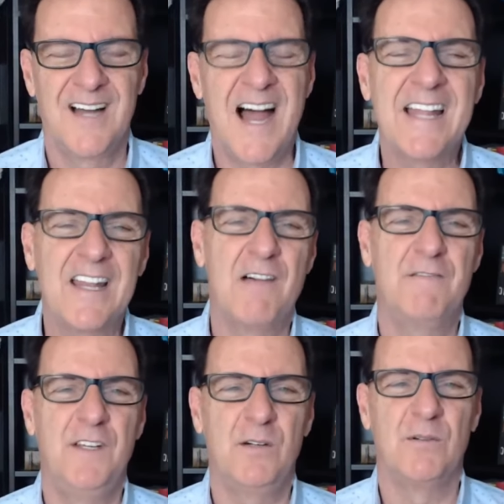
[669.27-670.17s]
I
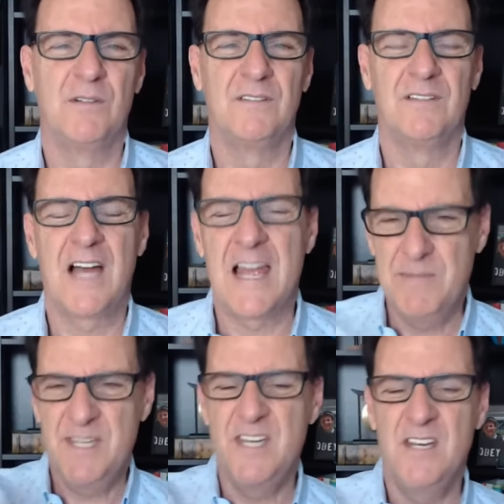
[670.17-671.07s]
love you. I'm
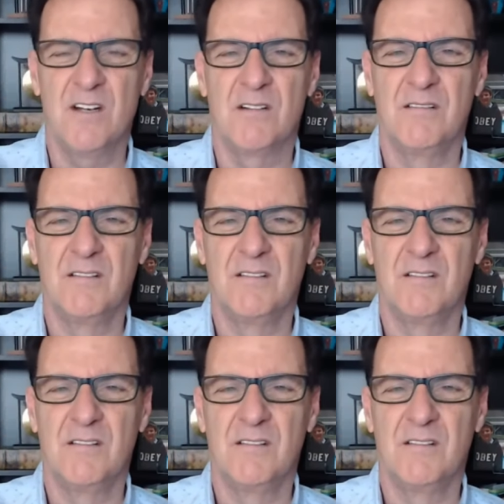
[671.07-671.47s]
here.